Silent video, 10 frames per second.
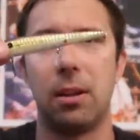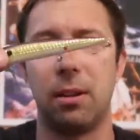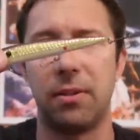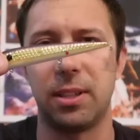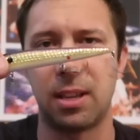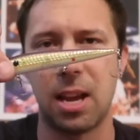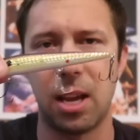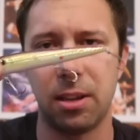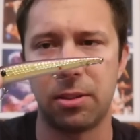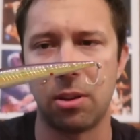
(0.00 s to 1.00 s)
of this
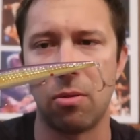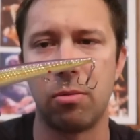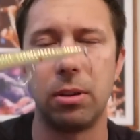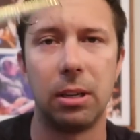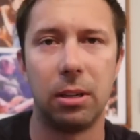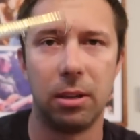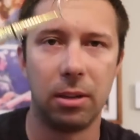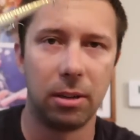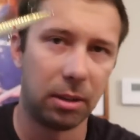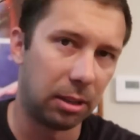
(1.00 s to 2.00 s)
guy. So
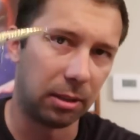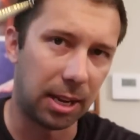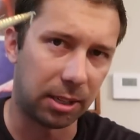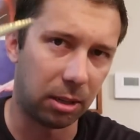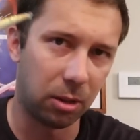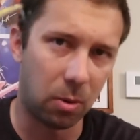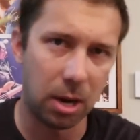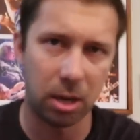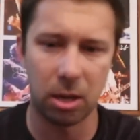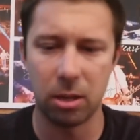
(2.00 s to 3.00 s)
less clear
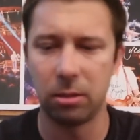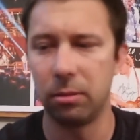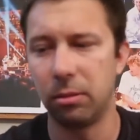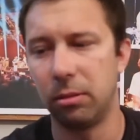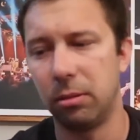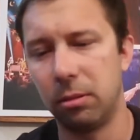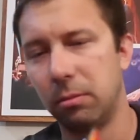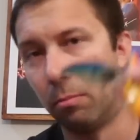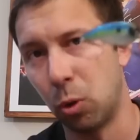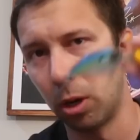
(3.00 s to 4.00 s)
water,
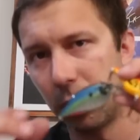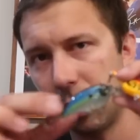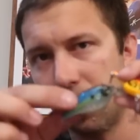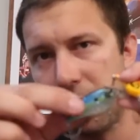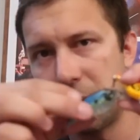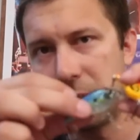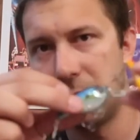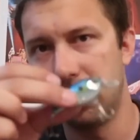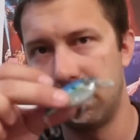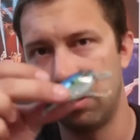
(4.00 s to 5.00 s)
more clear
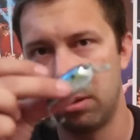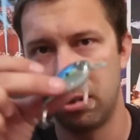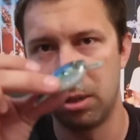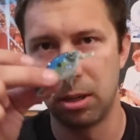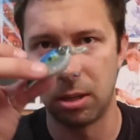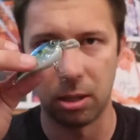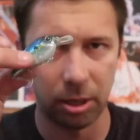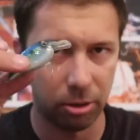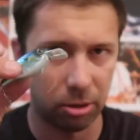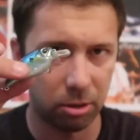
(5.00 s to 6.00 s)
water,
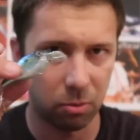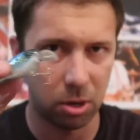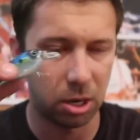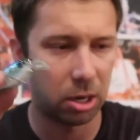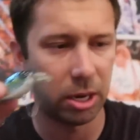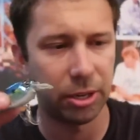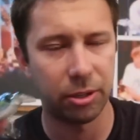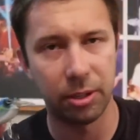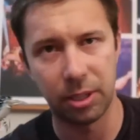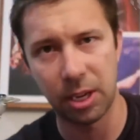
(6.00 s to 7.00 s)
clearer water, I
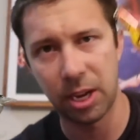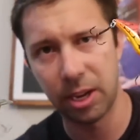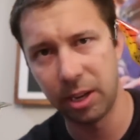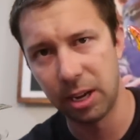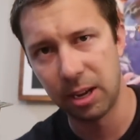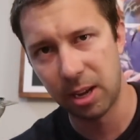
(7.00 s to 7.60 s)
should say.